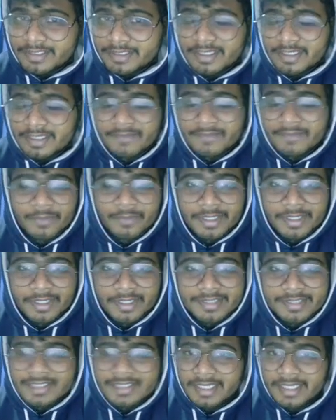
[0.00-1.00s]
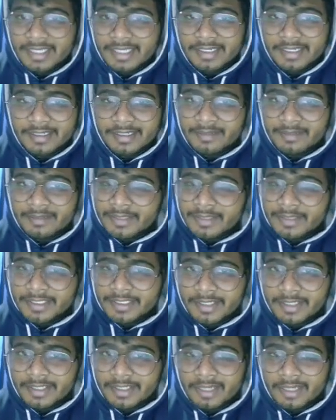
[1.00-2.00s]
everyone has n, but they
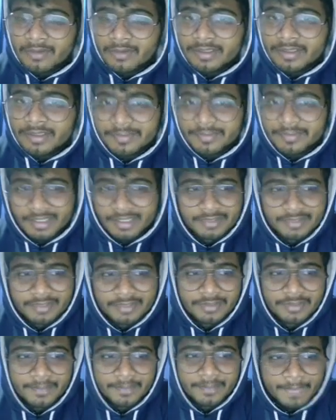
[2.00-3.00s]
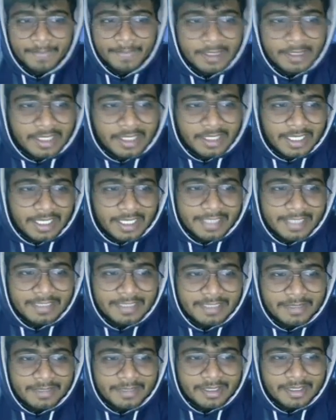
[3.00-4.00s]
are all different n's. Okay, I came in
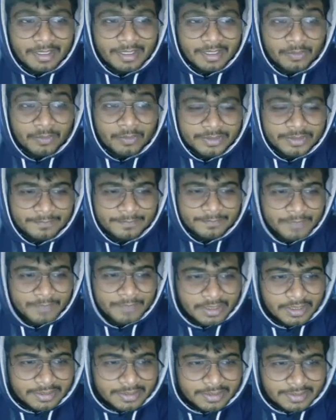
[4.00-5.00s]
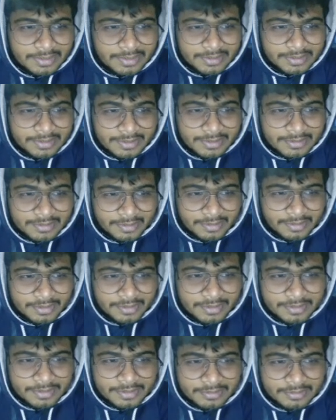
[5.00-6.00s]
and now see this did not, this
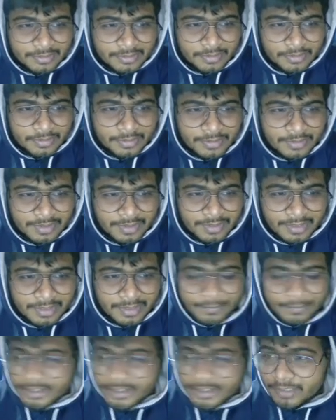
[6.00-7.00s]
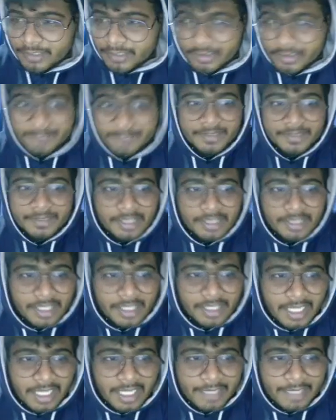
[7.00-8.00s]
they will not get printed now. Okay,
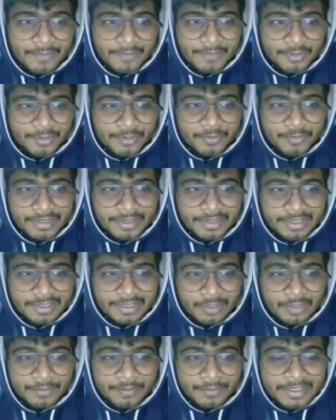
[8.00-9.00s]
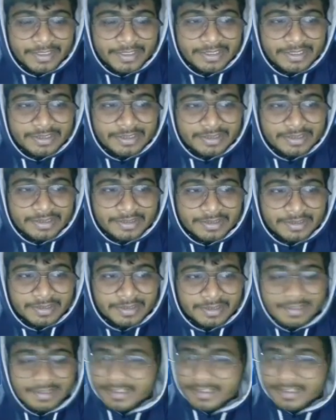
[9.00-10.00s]
I went to b. Now b
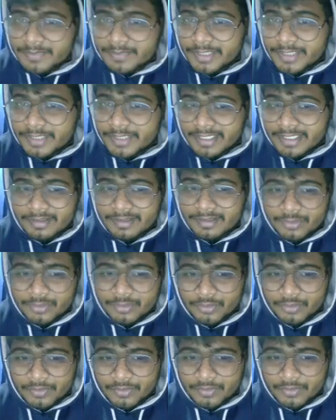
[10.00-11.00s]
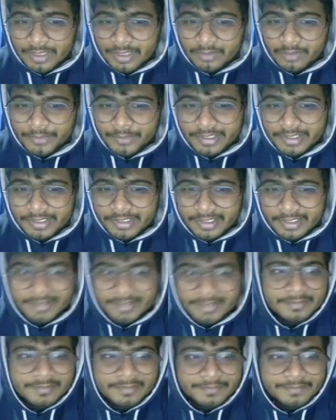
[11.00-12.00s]
is printing n, so I'll print 9.
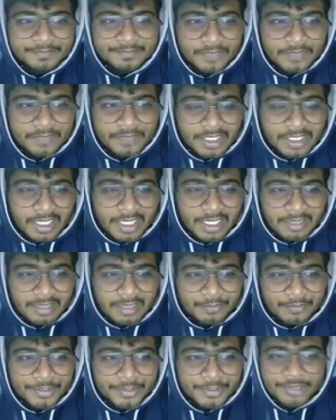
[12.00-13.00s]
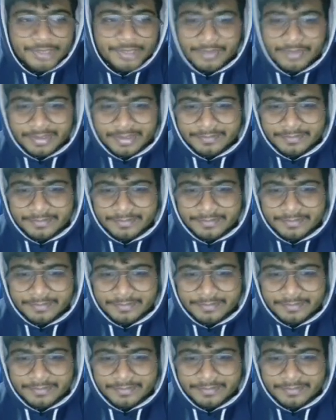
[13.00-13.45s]
I'll print 20.